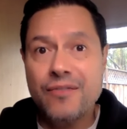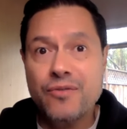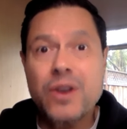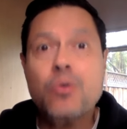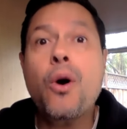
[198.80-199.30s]

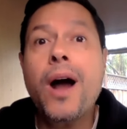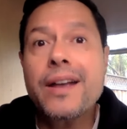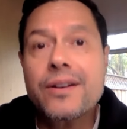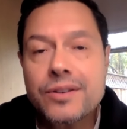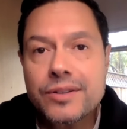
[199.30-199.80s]

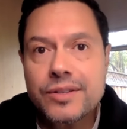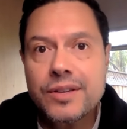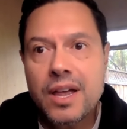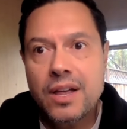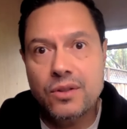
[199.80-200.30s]

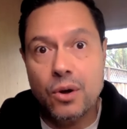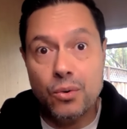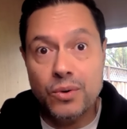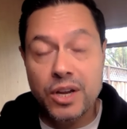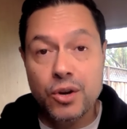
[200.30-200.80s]
requires not
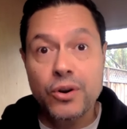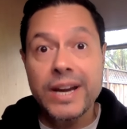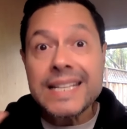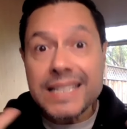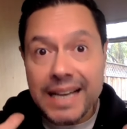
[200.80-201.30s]
only your
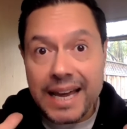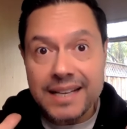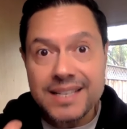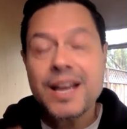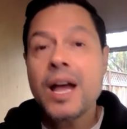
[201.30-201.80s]

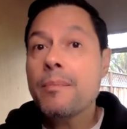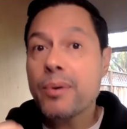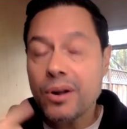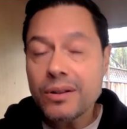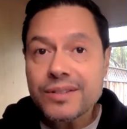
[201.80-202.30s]
intellect,
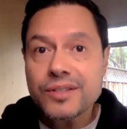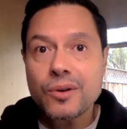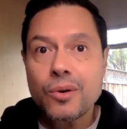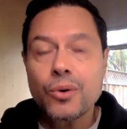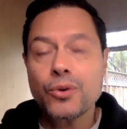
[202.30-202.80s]
but
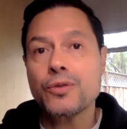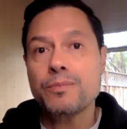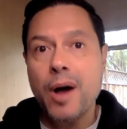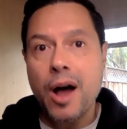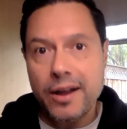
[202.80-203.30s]
also your
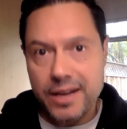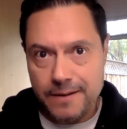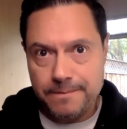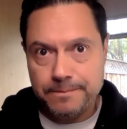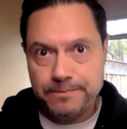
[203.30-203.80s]

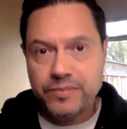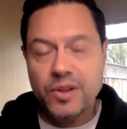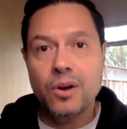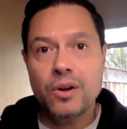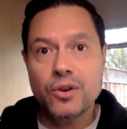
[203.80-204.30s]
body,
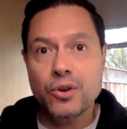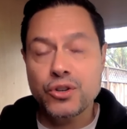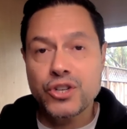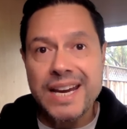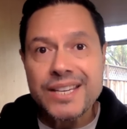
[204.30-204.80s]
your
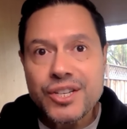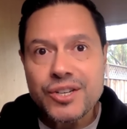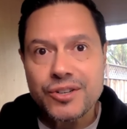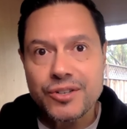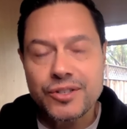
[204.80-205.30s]

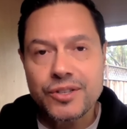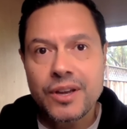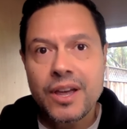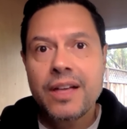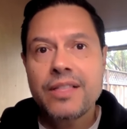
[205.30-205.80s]
gestures,
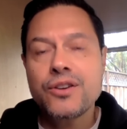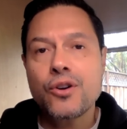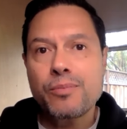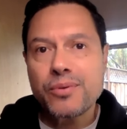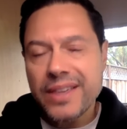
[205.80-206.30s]

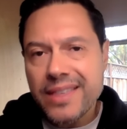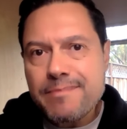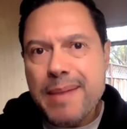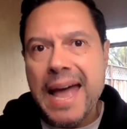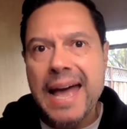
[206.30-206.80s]
your
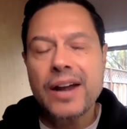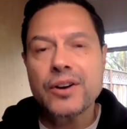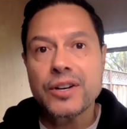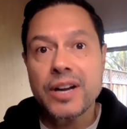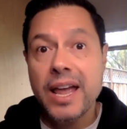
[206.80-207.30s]
breathing
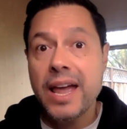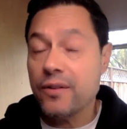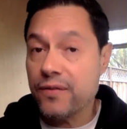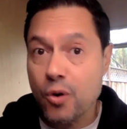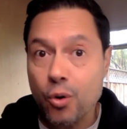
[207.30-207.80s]
pattern,
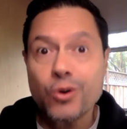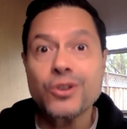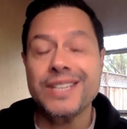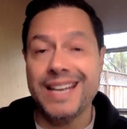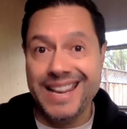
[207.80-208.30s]
and of
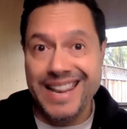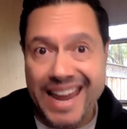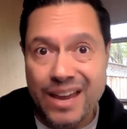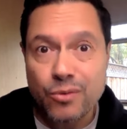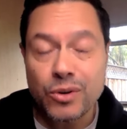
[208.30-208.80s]
course,
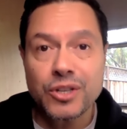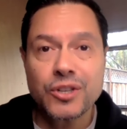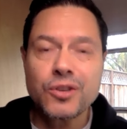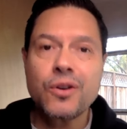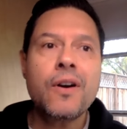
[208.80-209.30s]

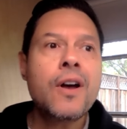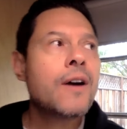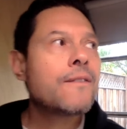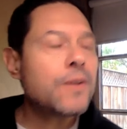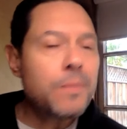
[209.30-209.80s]
language. So
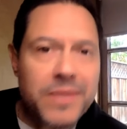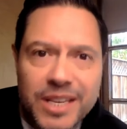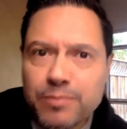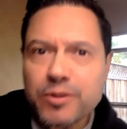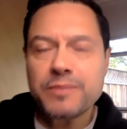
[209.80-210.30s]
from
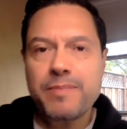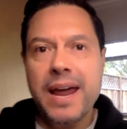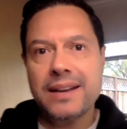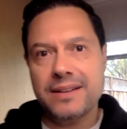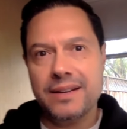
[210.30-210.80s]
this
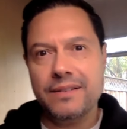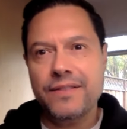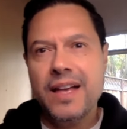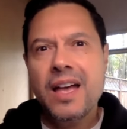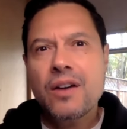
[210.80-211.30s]

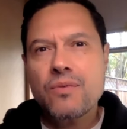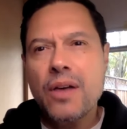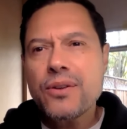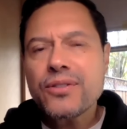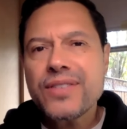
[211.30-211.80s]
perspective,
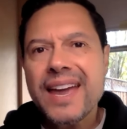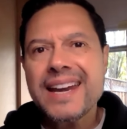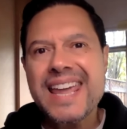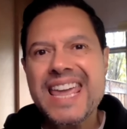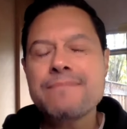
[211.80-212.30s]
rather
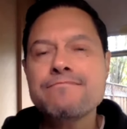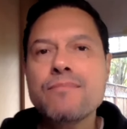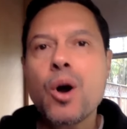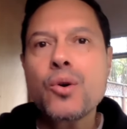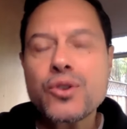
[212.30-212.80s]
than
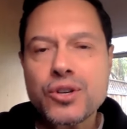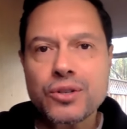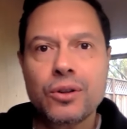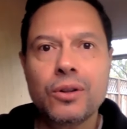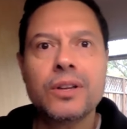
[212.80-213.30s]

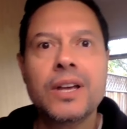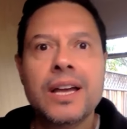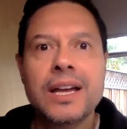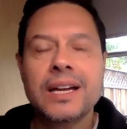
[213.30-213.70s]
emotional